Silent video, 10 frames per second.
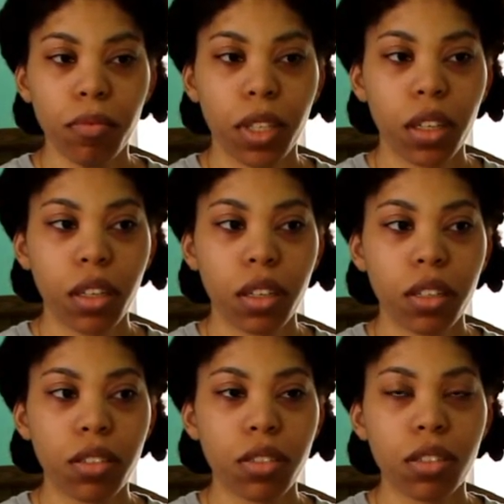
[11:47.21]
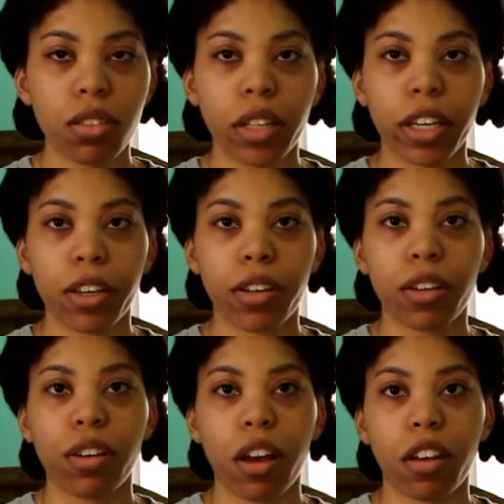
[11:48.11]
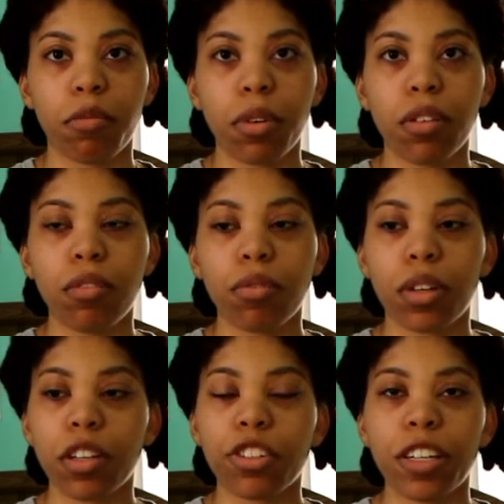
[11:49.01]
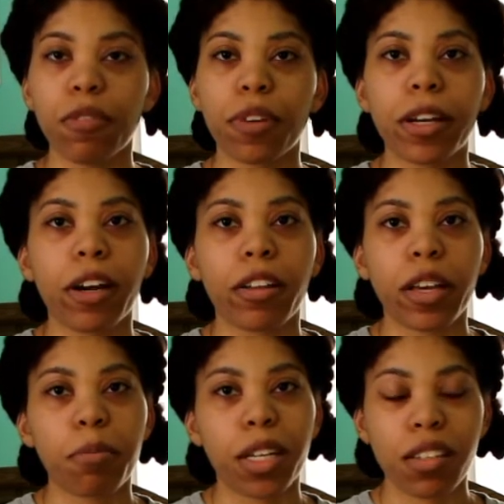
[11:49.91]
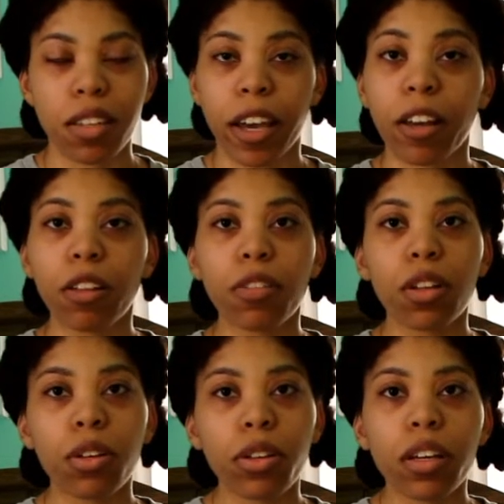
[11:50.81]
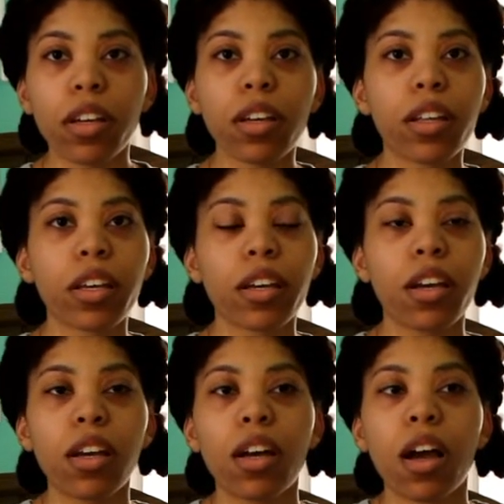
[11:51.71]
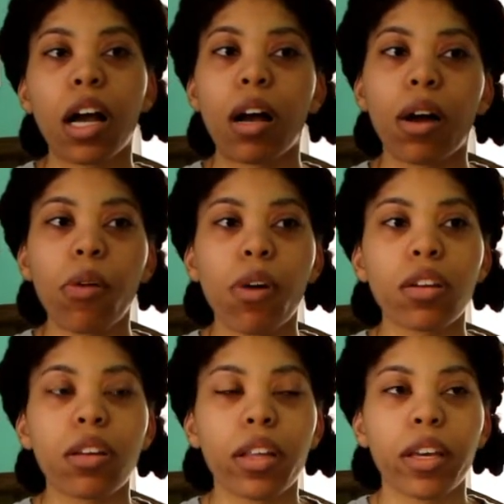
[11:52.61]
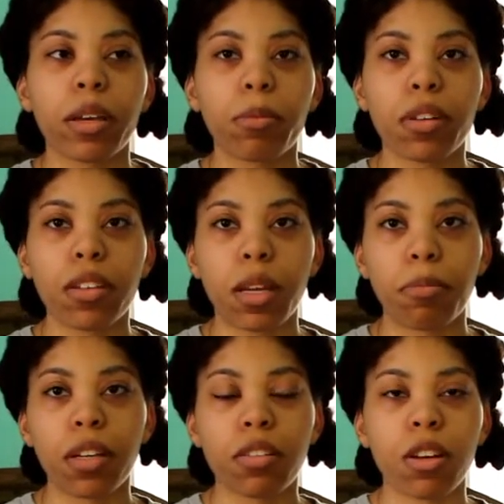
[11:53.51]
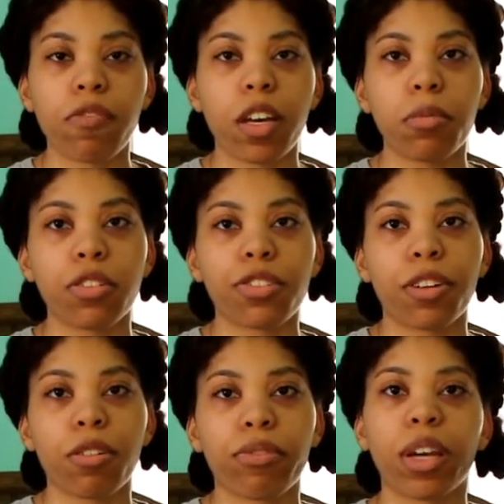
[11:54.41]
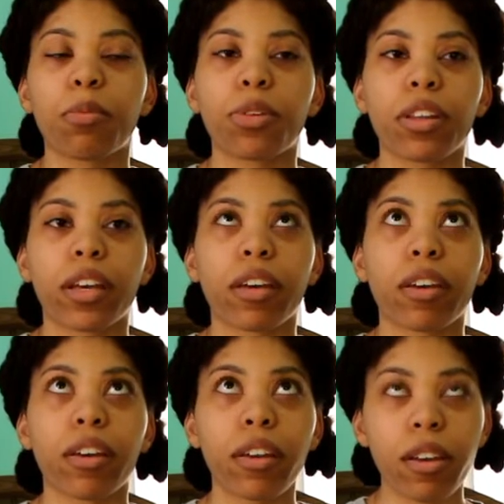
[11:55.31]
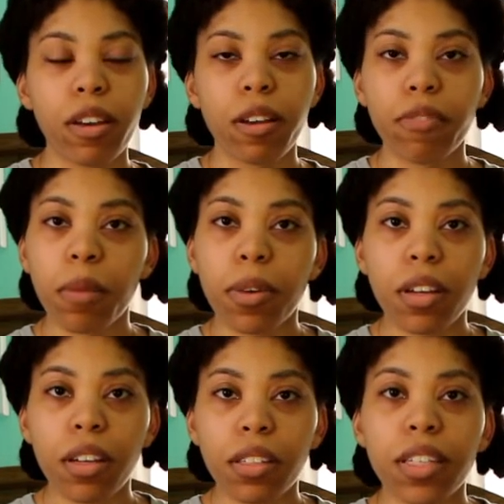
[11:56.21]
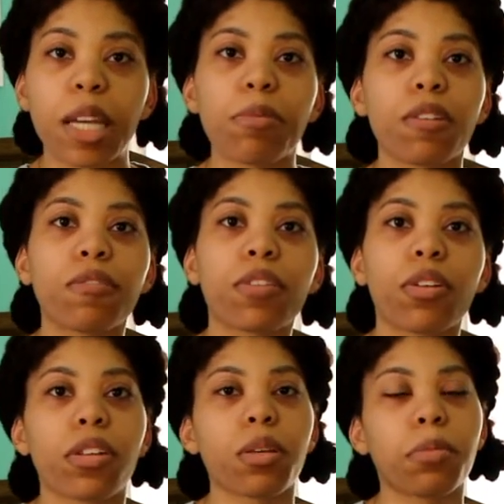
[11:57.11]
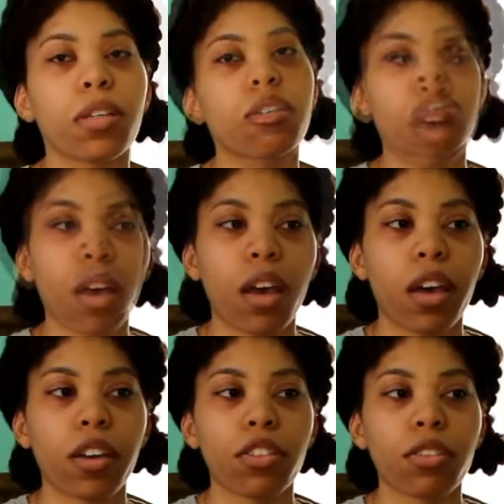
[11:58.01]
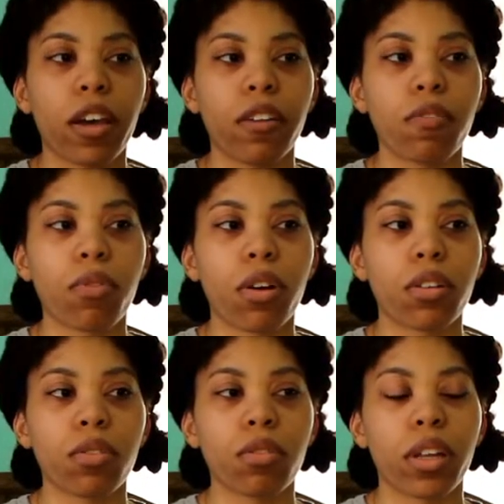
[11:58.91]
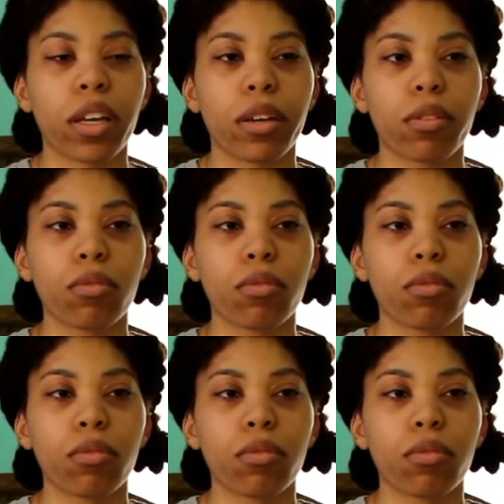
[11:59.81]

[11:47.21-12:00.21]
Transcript: and like I've been really trying to figure out like my style of clothing, like how I want to like present myself. I've been trying to find more like feminine type of clothing pieces. I just kind of want to like